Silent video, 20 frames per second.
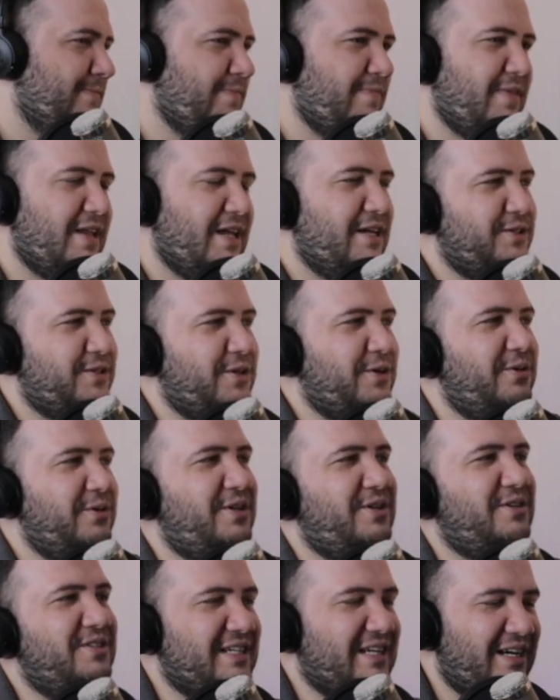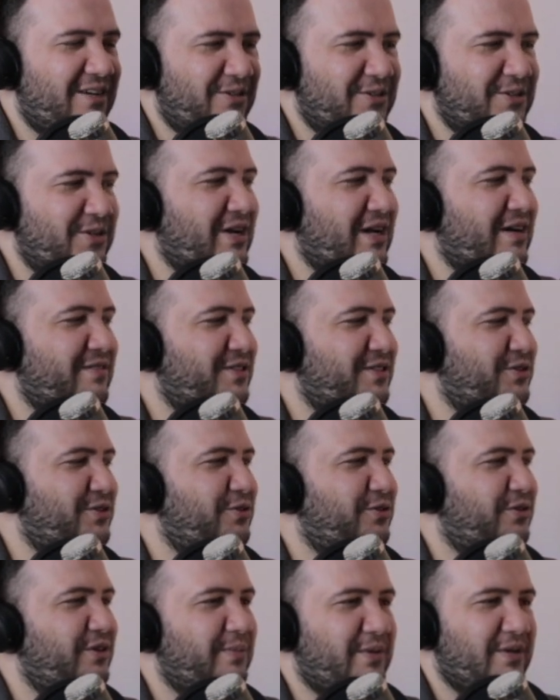So here's, I also have a
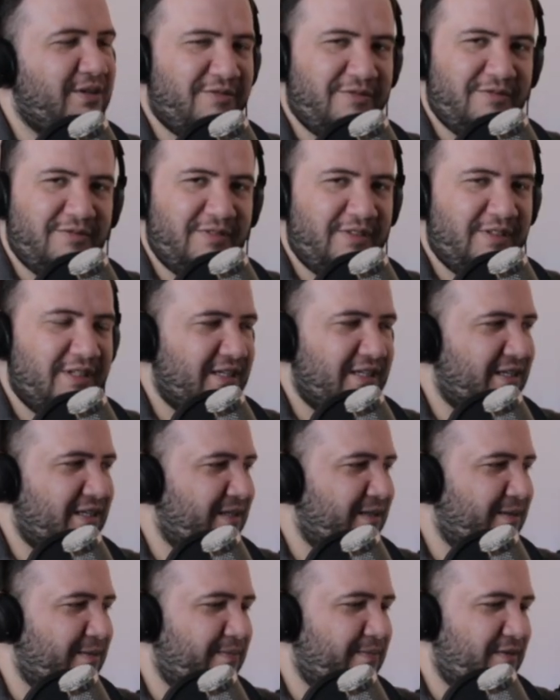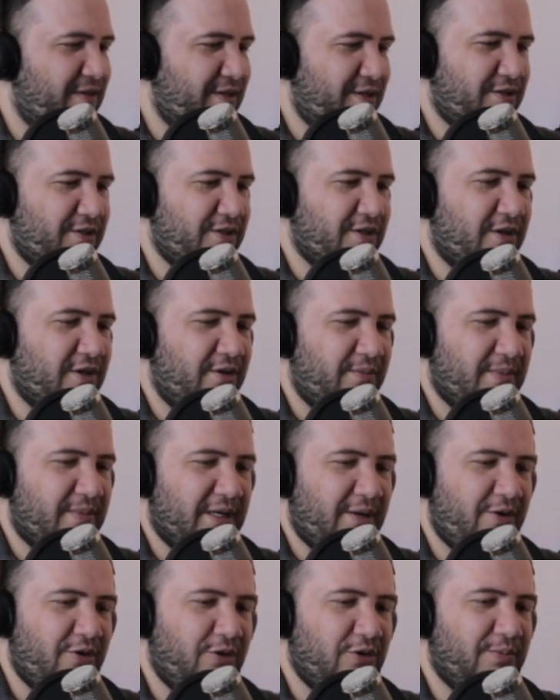story about this song by
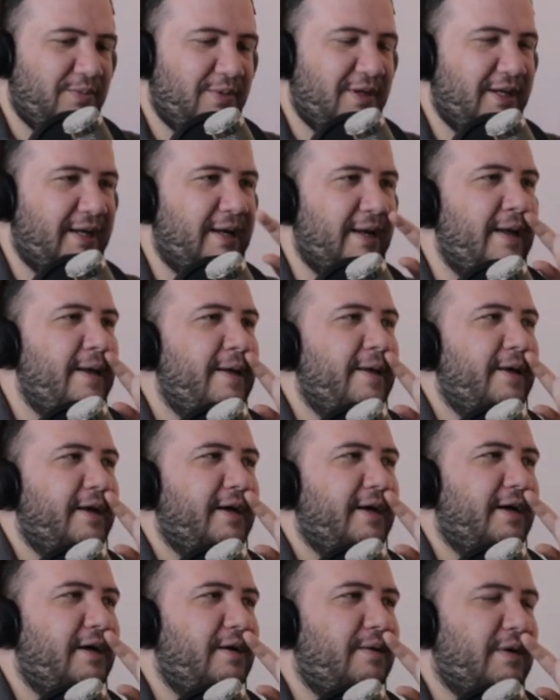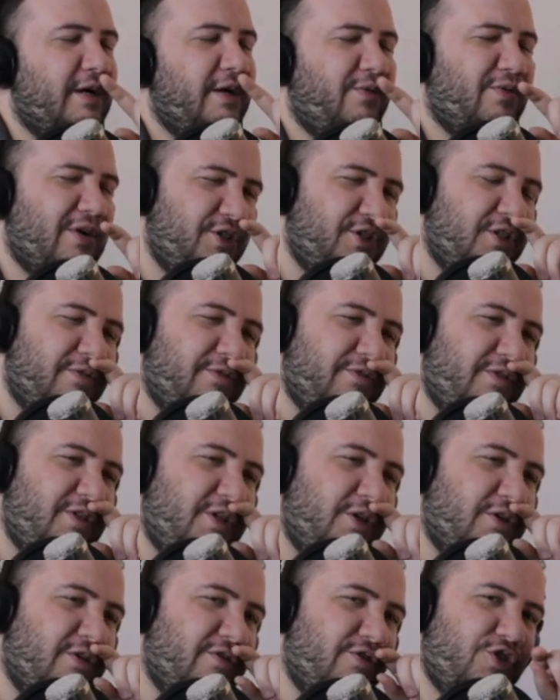Coldplay. I watched a
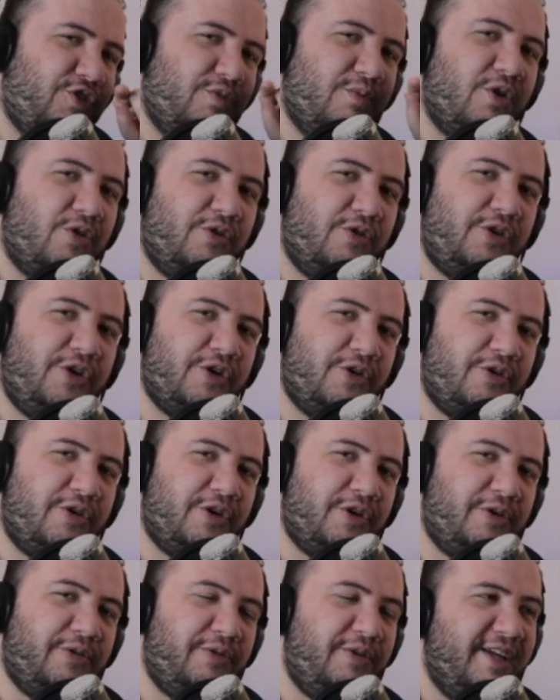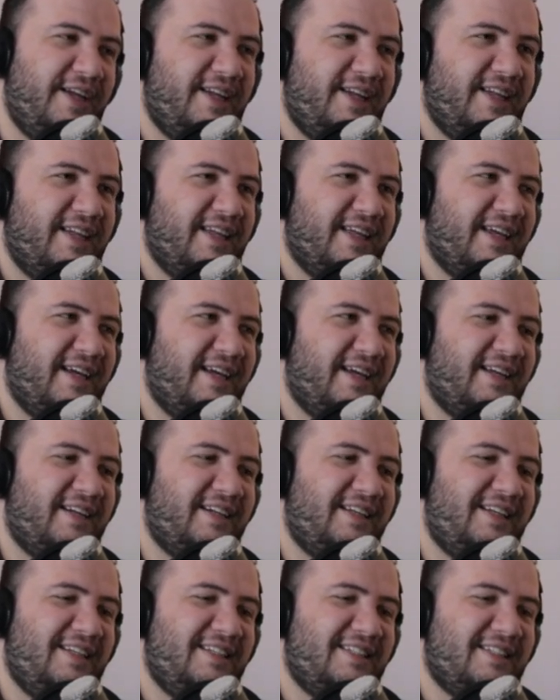video of Shmo Yoho, and
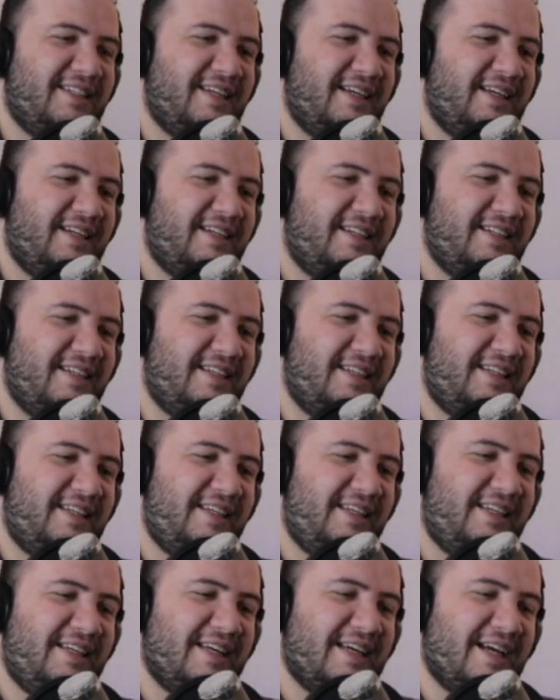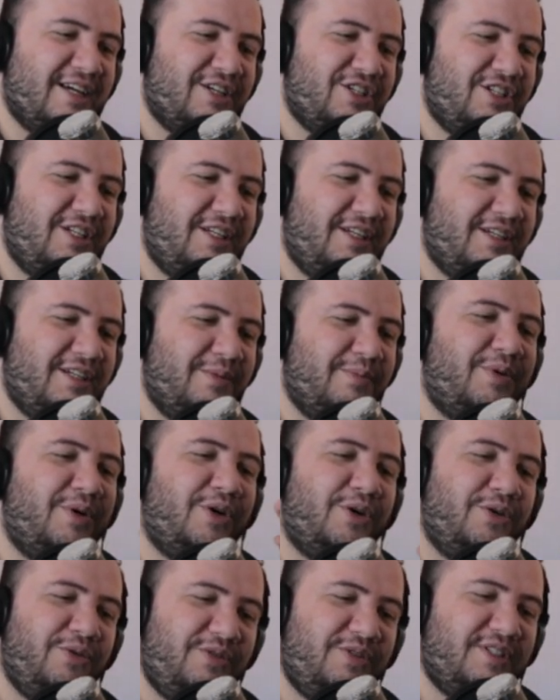he said he actually
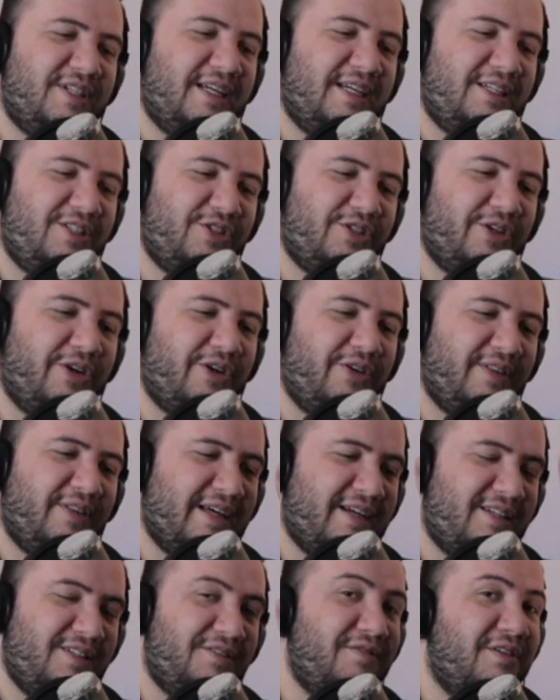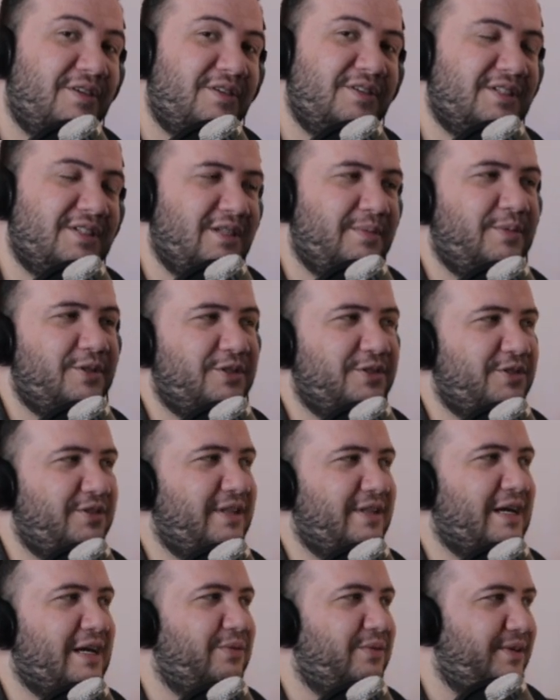composed a song that is very similar to
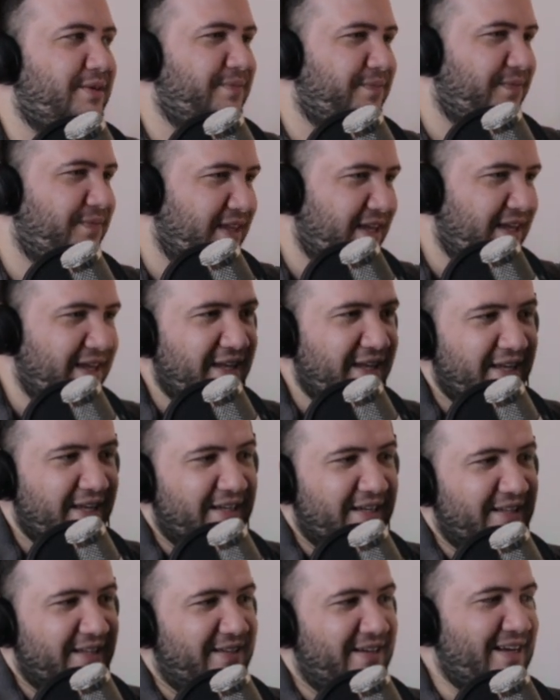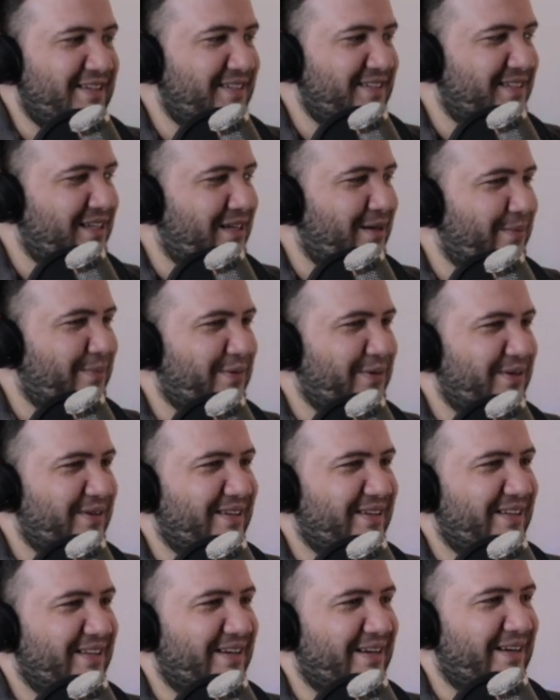that one. Next up,
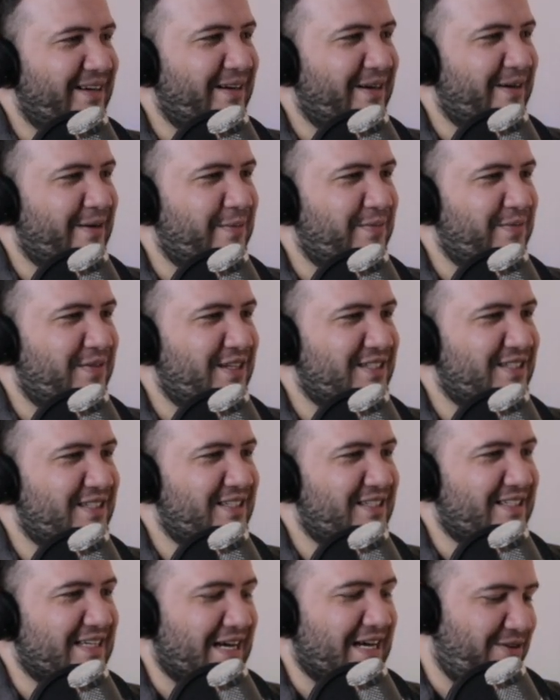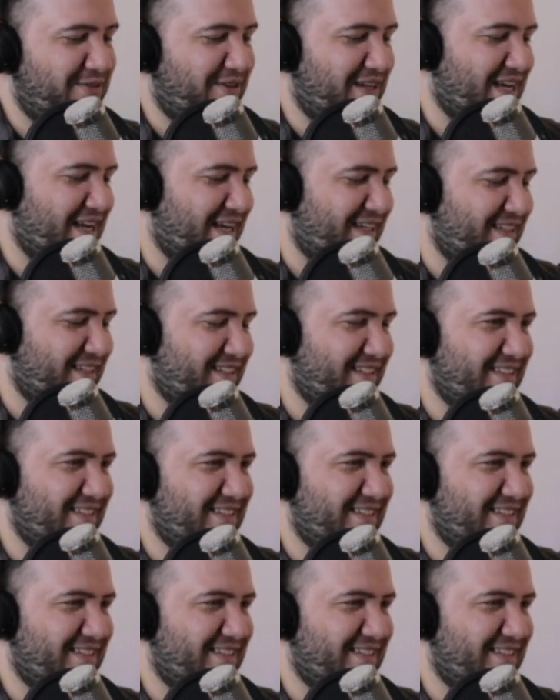this is Outkast.